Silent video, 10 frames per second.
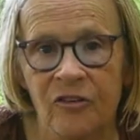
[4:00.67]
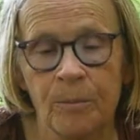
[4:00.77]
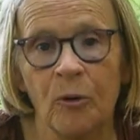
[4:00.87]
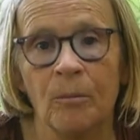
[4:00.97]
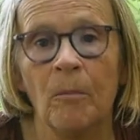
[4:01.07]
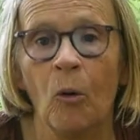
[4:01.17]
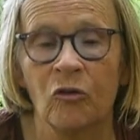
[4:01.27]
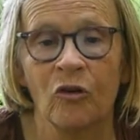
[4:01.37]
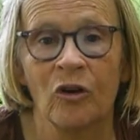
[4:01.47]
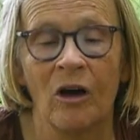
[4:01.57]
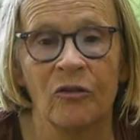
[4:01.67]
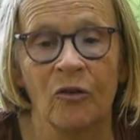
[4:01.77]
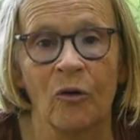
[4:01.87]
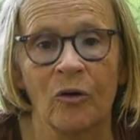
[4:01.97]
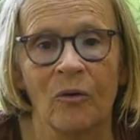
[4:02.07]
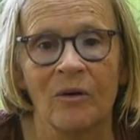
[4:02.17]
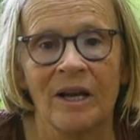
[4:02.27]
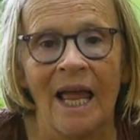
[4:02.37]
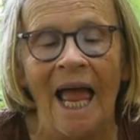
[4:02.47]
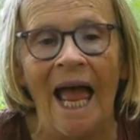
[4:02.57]
put mulch on our soil.
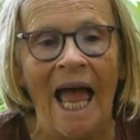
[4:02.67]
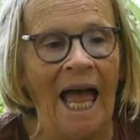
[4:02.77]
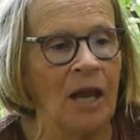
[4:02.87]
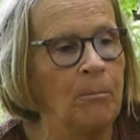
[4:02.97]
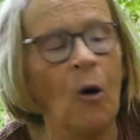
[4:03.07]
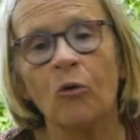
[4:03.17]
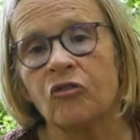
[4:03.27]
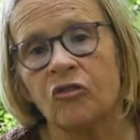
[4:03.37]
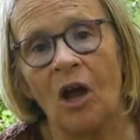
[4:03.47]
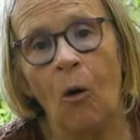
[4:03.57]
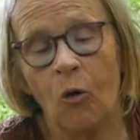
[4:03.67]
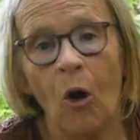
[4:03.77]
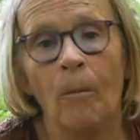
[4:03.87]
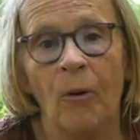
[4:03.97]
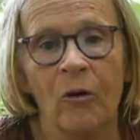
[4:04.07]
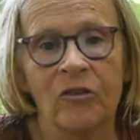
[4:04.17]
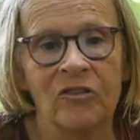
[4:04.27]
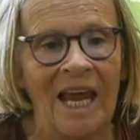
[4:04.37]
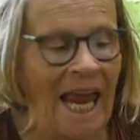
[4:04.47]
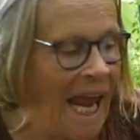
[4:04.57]
And mulch or
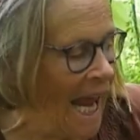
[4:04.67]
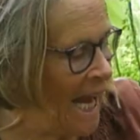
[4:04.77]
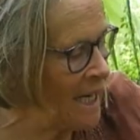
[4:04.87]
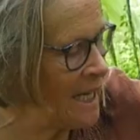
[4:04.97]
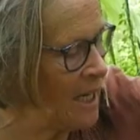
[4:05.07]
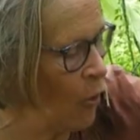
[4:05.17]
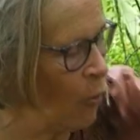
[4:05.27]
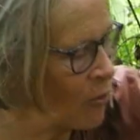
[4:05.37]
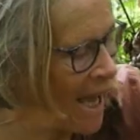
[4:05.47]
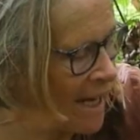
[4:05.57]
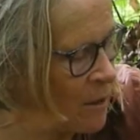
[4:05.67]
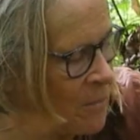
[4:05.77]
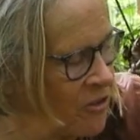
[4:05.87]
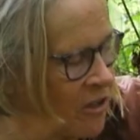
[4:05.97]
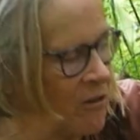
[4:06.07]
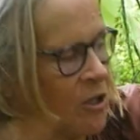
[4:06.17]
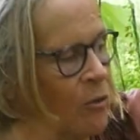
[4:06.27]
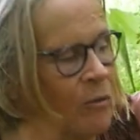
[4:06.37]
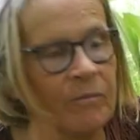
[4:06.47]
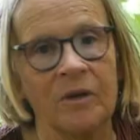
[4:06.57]
compost, any organic
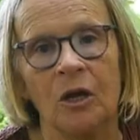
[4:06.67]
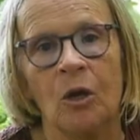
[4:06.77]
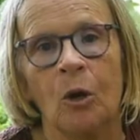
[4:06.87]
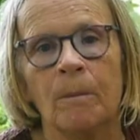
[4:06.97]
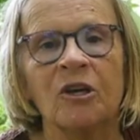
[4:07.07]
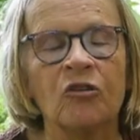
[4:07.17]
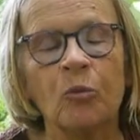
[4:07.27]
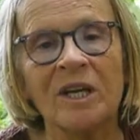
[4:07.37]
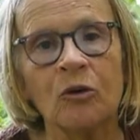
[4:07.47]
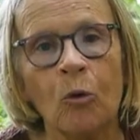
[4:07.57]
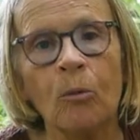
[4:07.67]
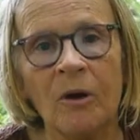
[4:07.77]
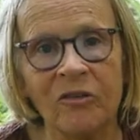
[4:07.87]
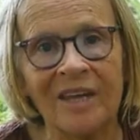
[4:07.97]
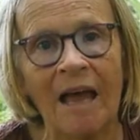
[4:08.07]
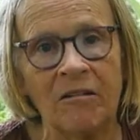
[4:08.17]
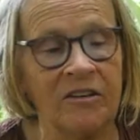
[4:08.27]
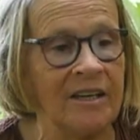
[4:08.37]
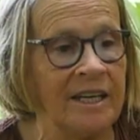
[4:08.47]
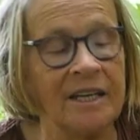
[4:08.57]
material, because we can almost
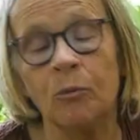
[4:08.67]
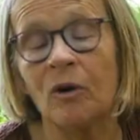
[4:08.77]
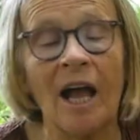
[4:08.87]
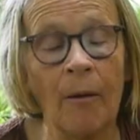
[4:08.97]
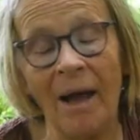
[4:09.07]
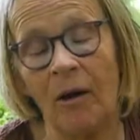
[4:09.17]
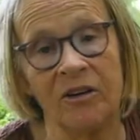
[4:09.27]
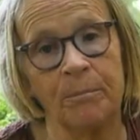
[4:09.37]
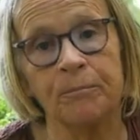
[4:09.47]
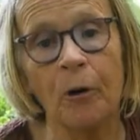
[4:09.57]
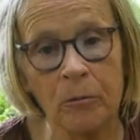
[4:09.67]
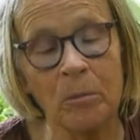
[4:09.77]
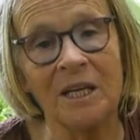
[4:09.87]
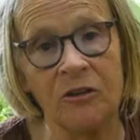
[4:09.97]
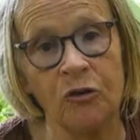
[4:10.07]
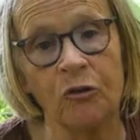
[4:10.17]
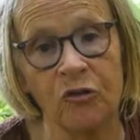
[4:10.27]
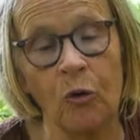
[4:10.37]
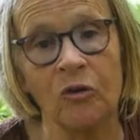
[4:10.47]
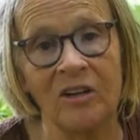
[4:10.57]
guarantee, and it will come out probably in your
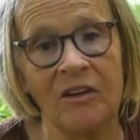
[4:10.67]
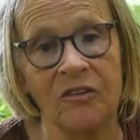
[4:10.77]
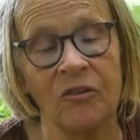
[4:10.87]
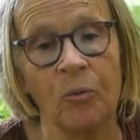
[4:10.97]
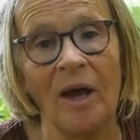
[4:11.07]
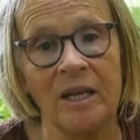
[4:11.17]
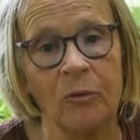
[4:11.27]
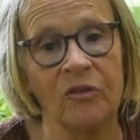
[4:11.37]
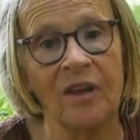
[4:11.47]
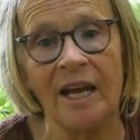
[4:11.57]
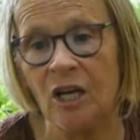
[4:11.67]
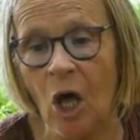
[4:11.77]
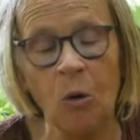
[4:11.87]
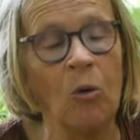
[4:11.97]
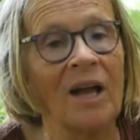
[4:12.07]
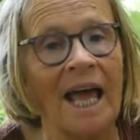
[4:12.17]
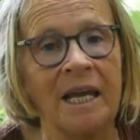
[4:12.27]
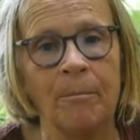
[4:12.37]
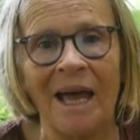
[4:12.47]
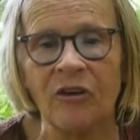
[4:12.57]
soil test as well, it will say low
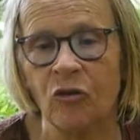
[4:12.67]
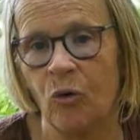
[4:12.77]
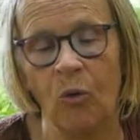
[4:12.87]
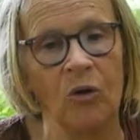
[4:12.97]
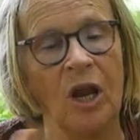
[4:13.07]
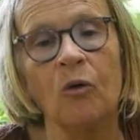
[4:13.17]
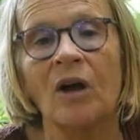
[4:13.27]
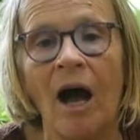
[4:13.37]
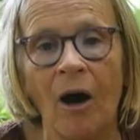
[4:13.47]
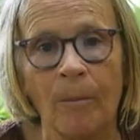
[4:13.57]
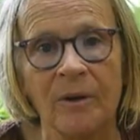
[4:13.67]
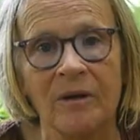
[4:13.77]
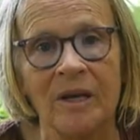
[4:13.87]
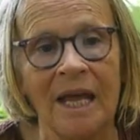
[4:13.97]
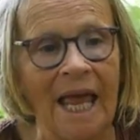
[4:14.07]
organic matter or low carbon,